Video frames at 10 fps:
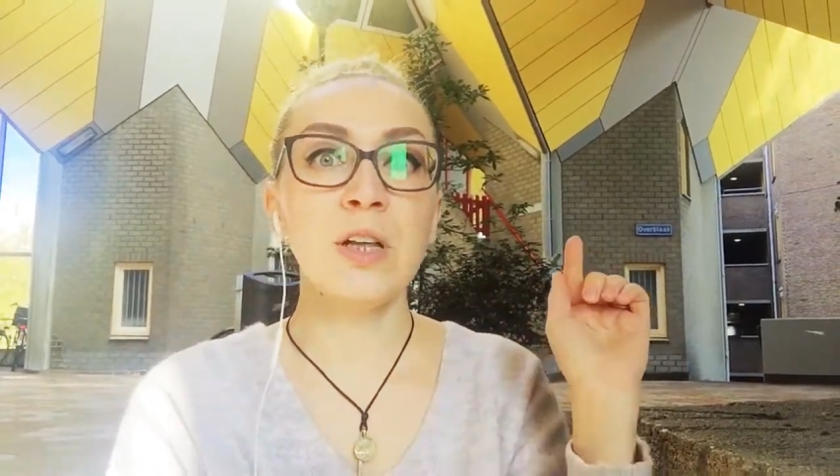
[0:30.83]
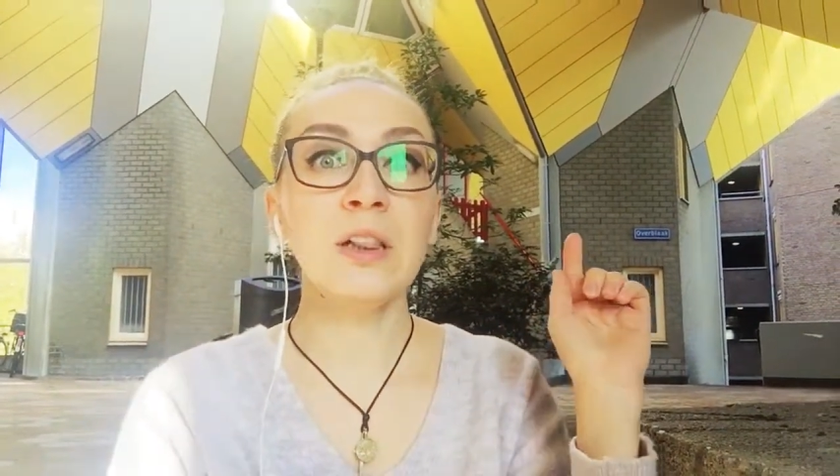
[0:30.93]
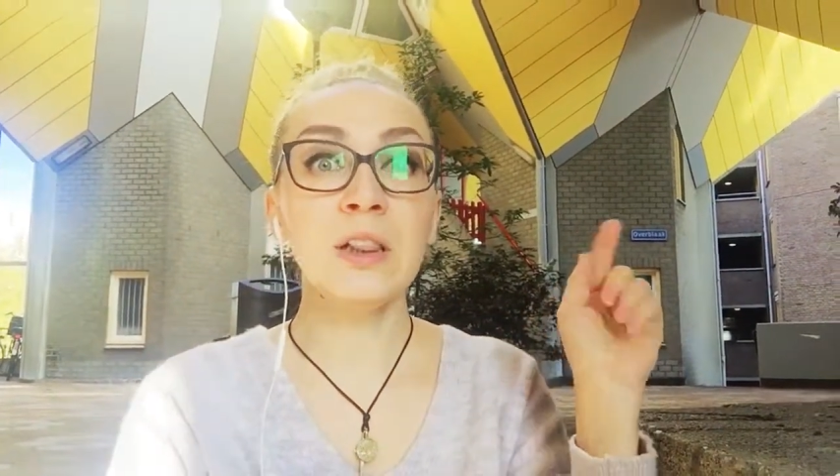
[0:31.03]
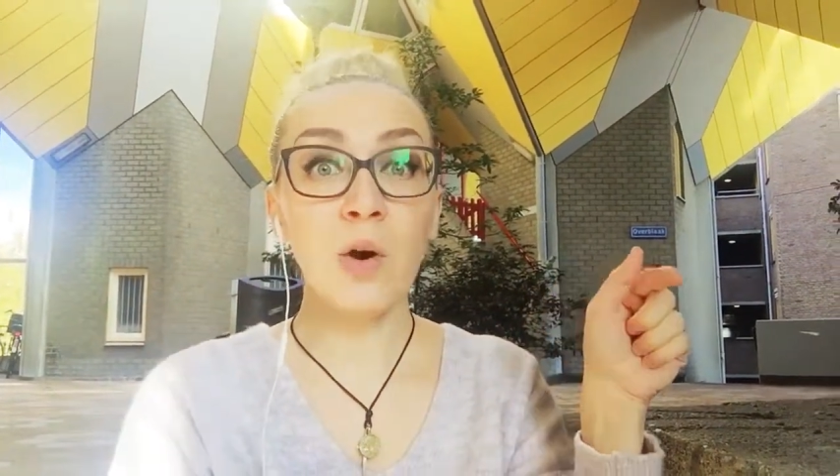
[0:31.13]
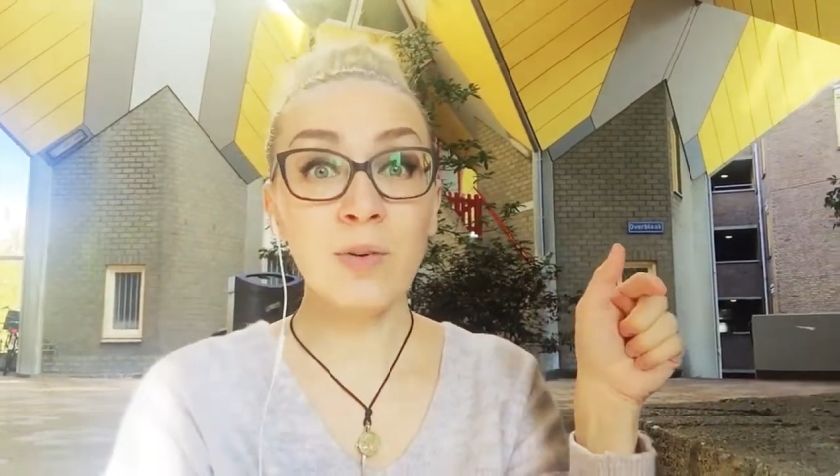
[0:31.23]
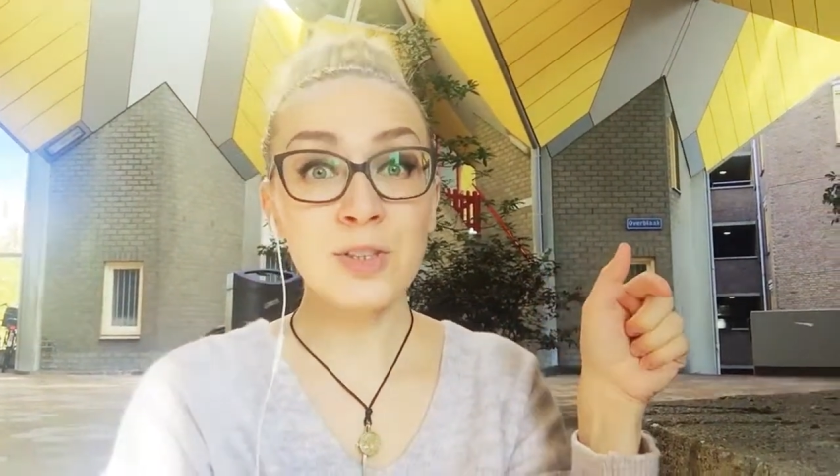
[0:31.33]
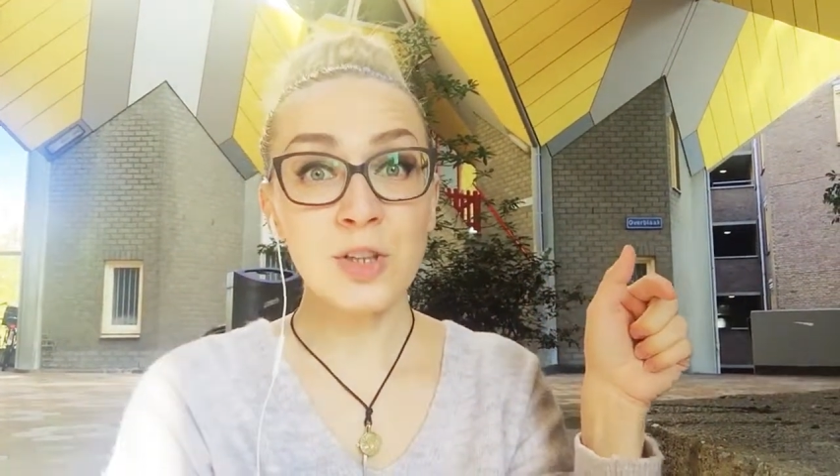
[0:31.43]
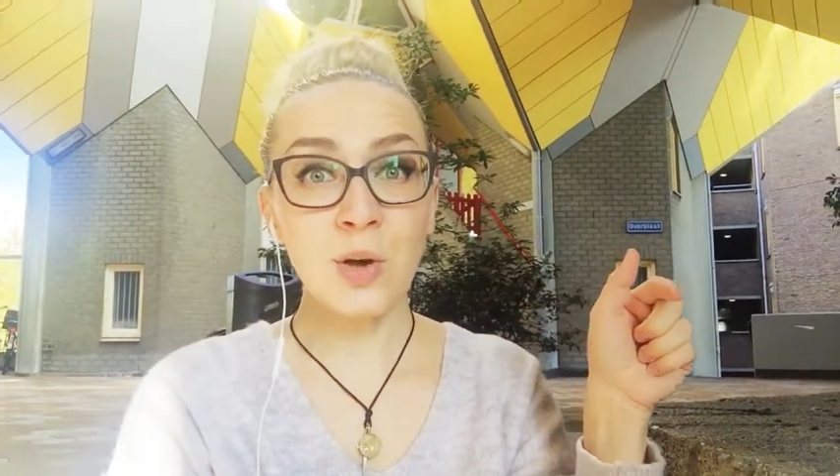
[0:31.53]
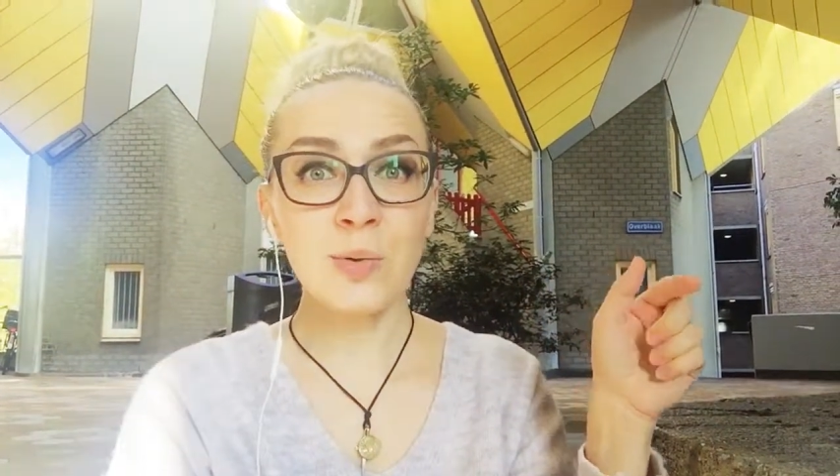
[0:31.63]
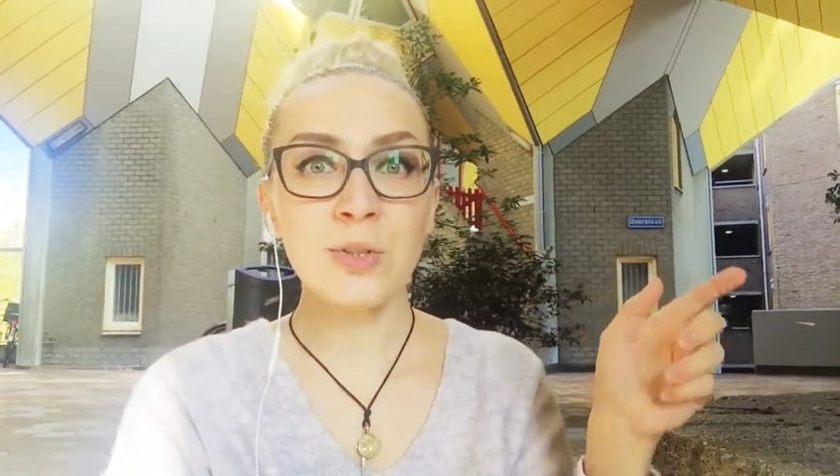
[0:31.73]
the
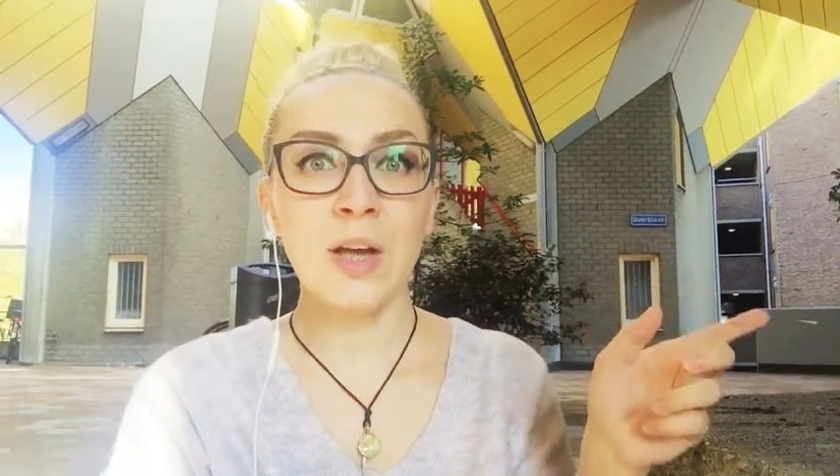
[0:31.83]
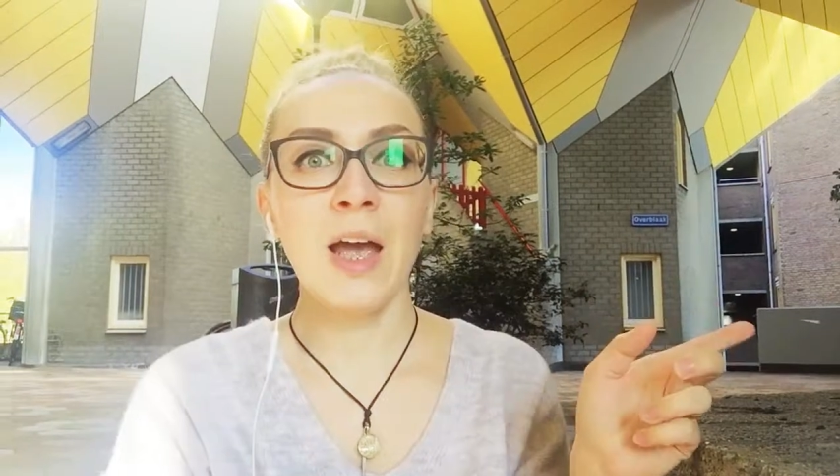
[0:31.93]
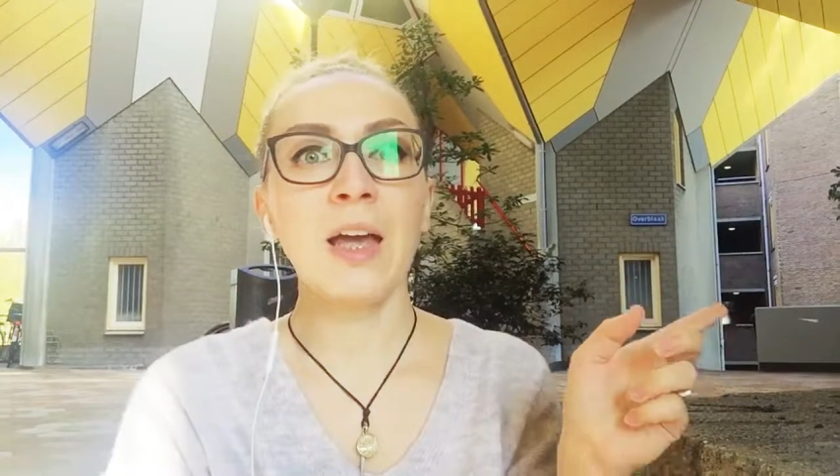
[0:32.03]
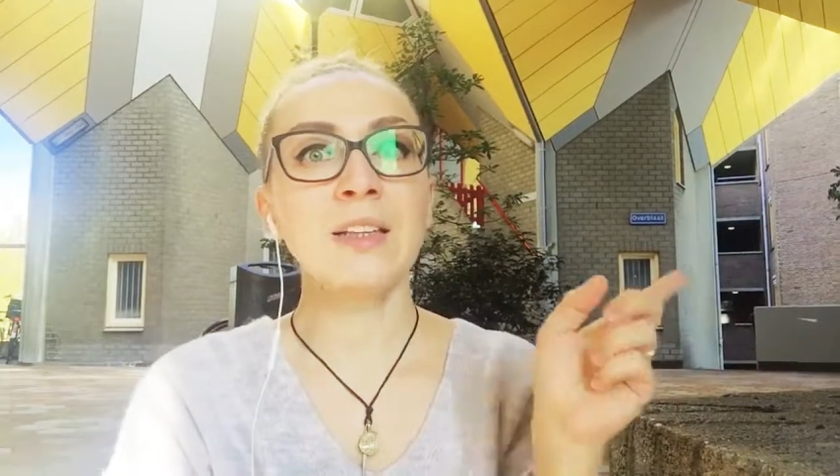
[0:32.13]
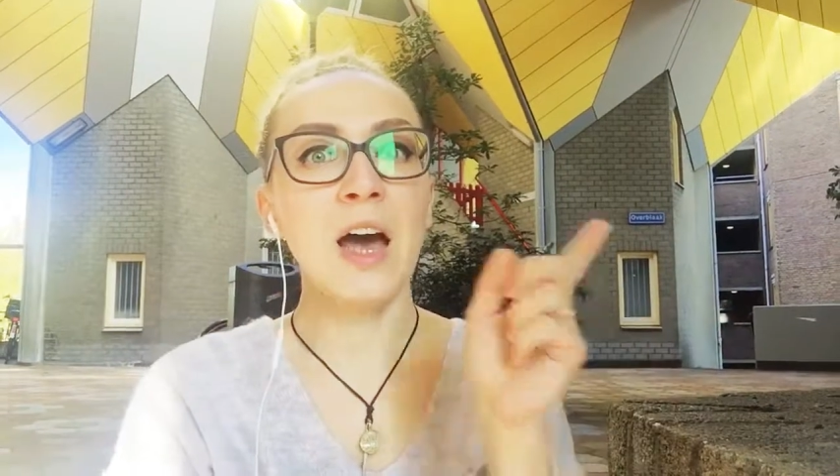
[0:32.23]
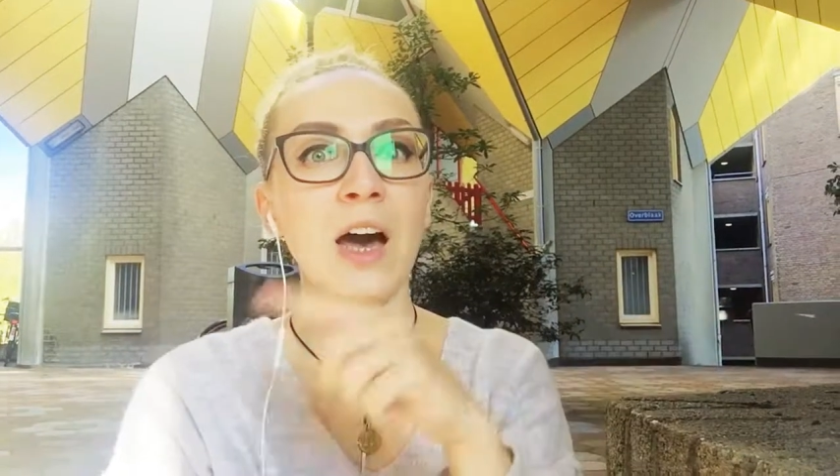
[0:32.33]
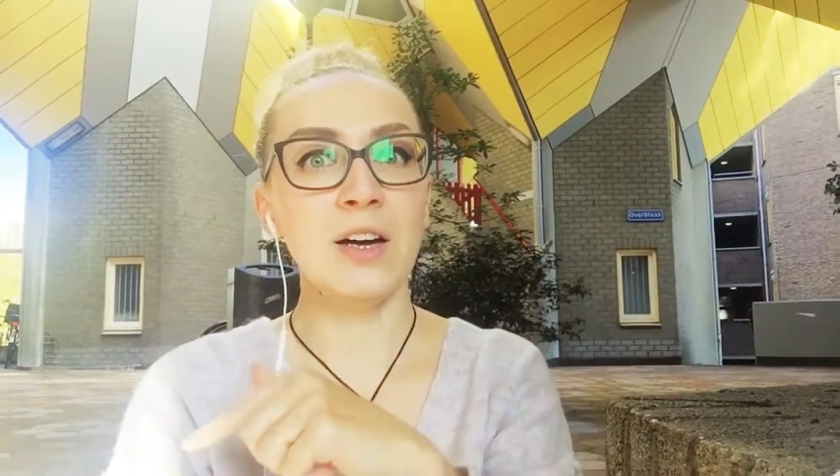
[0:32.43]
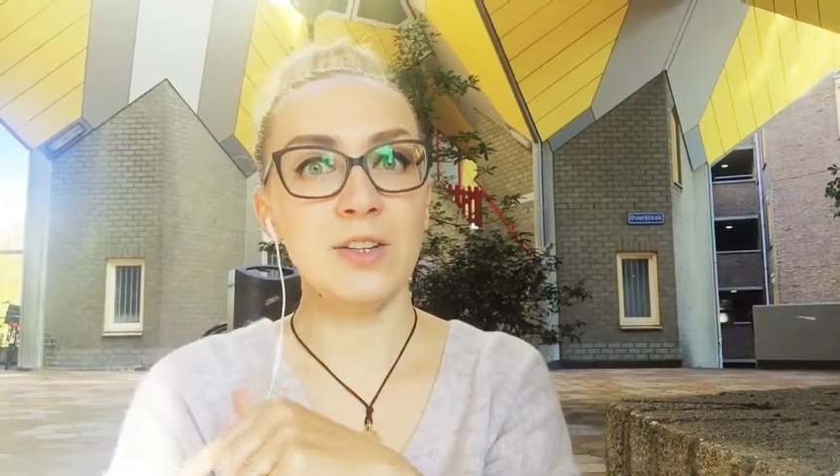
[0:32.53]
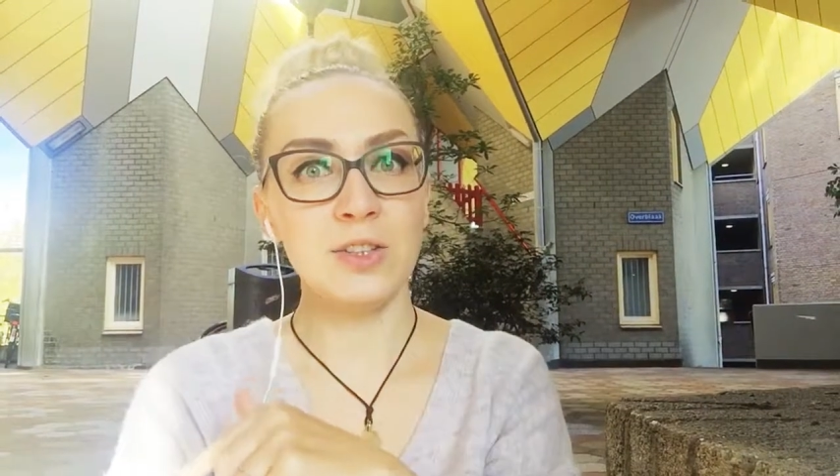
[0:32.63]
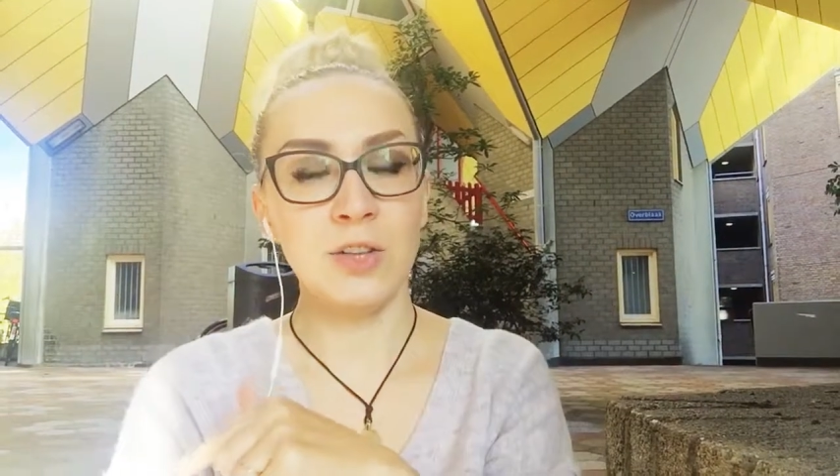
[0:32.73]
lowest note and the
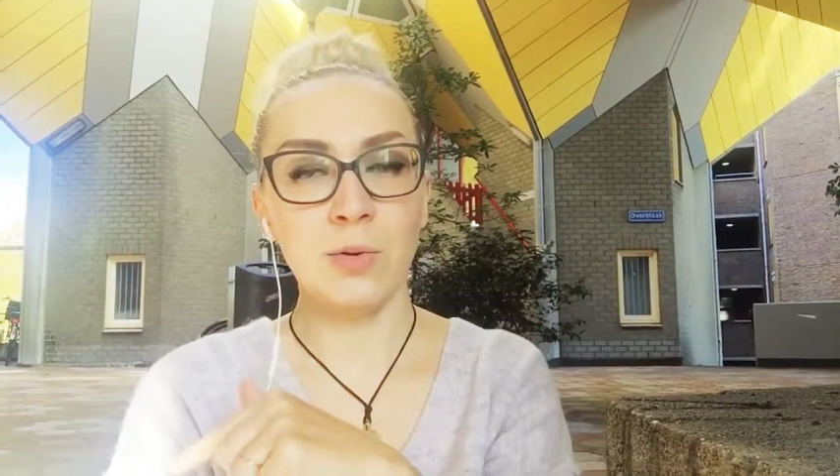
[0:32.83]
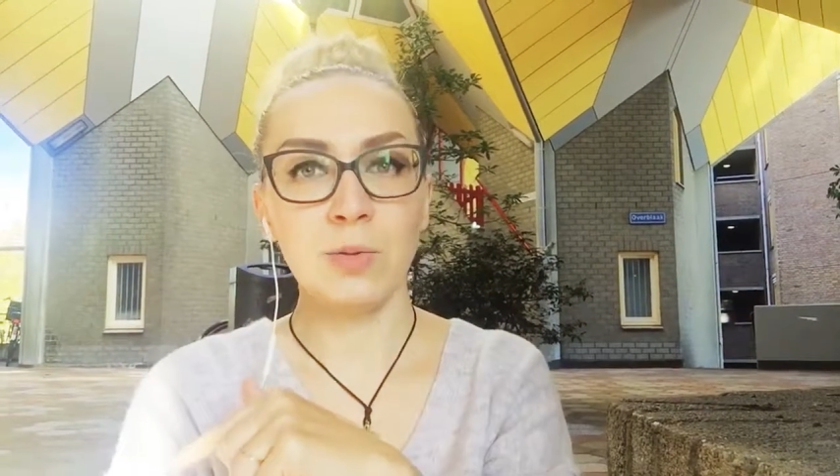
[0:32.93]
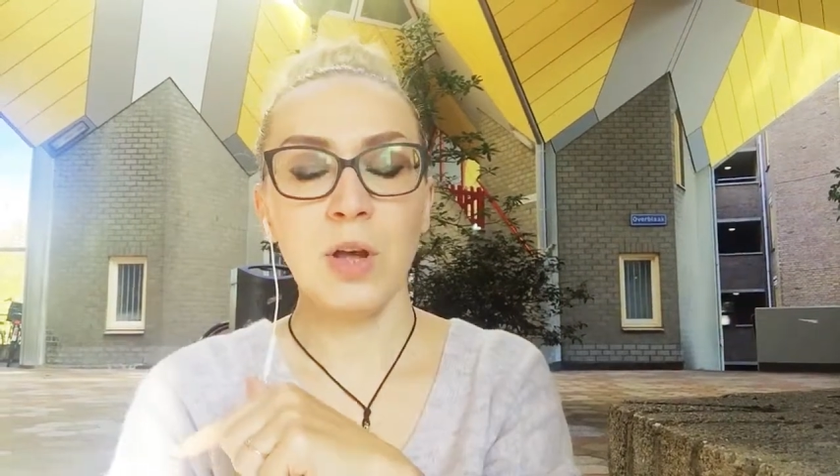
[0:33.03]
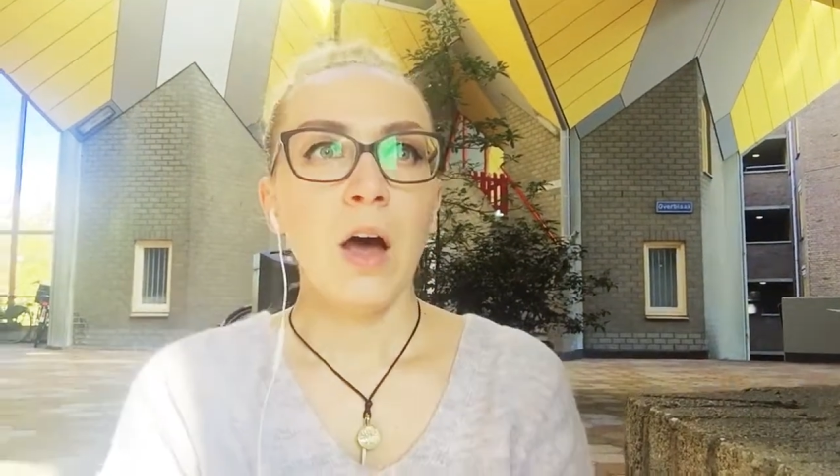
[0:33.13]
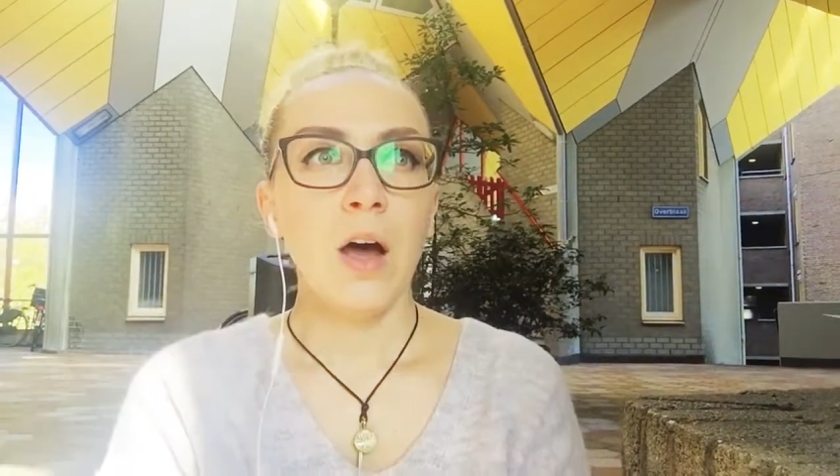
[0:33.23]
highest note.